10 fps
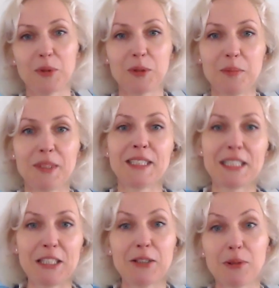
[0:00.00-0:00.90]

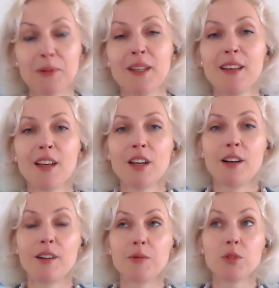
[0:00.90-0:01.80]
possibility. So,
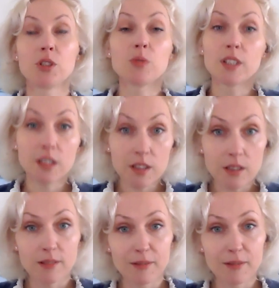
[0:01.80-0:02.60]
which is really good